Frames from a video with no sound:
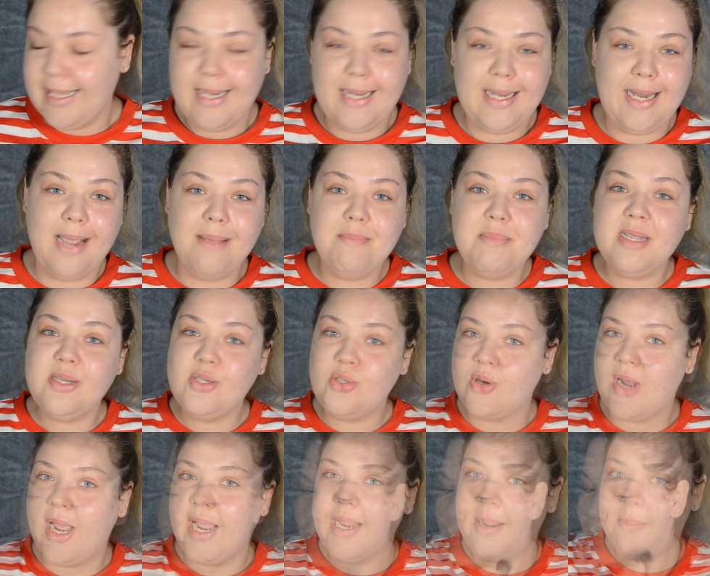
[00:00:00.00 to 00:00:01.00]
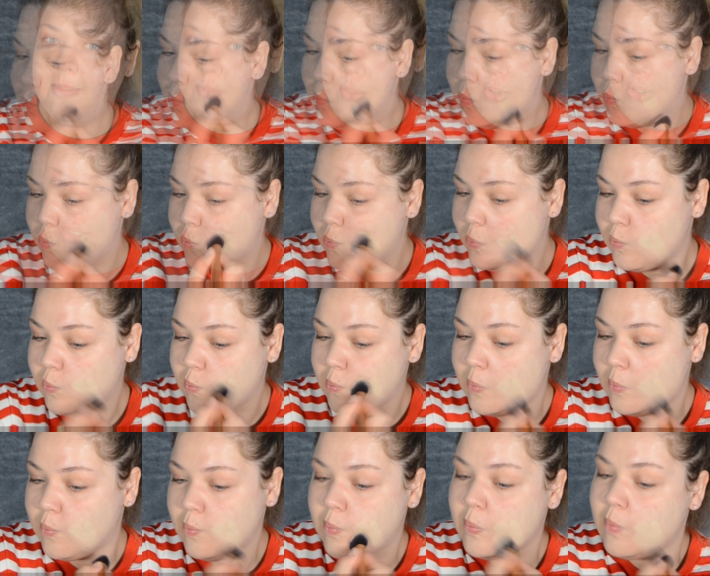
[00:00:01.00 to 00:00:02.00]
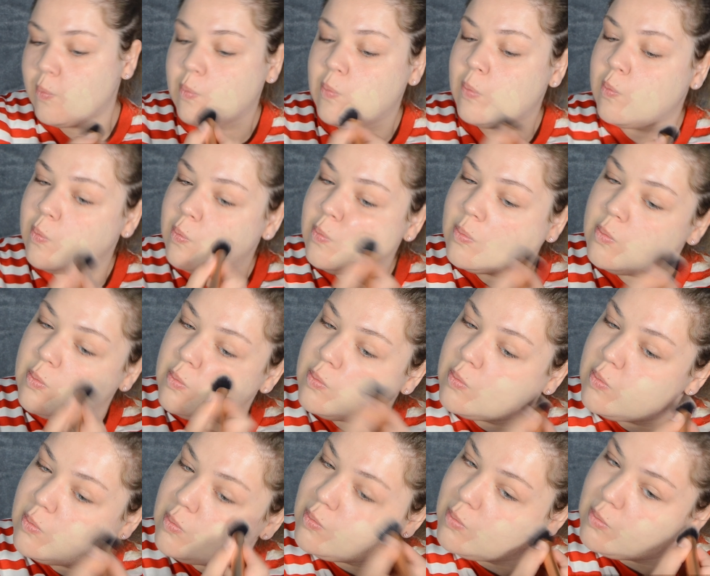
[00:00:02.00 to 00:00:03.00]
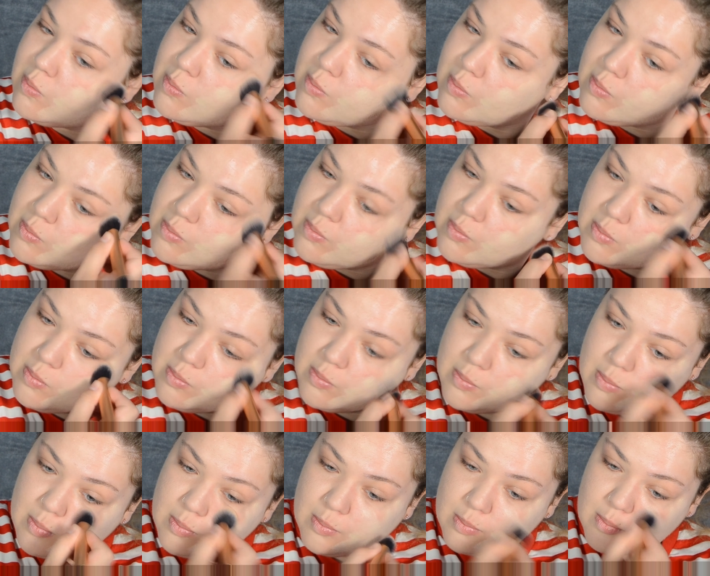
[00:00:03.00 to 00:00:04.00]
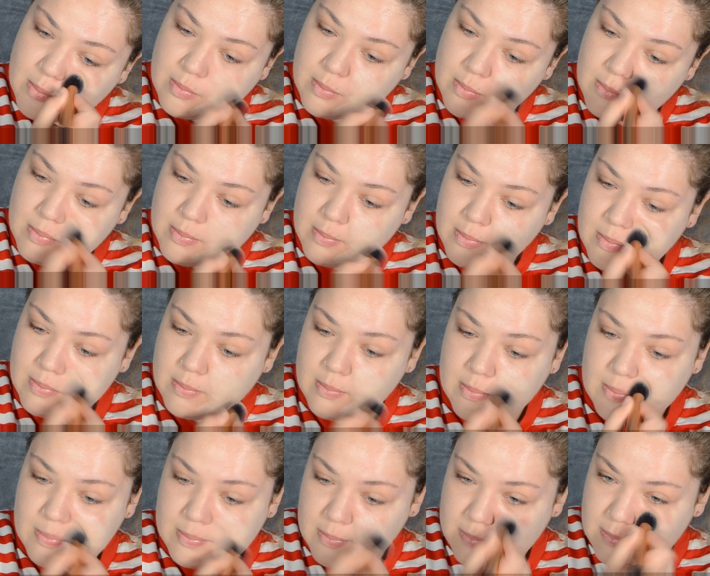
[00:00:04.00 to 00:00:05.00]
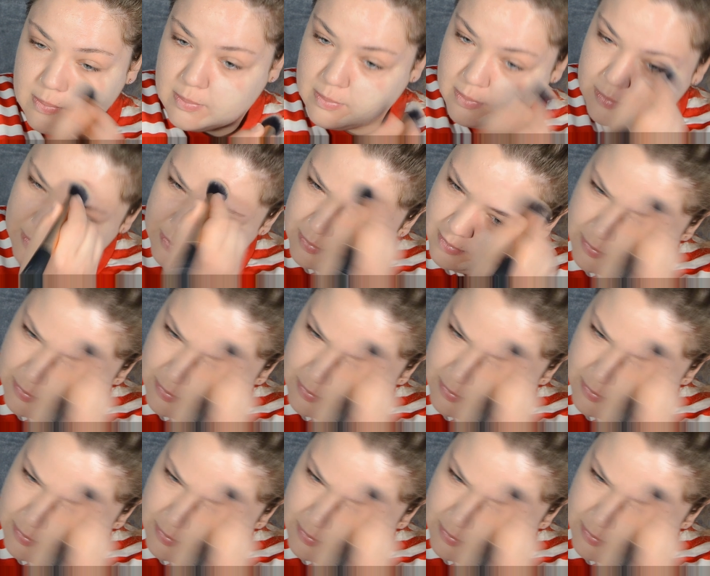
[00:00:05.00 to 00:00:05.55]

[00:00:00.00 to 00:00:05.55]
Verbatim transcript: Let me try a brush on the other side. If I'm not mistaken, I didn't like the brush,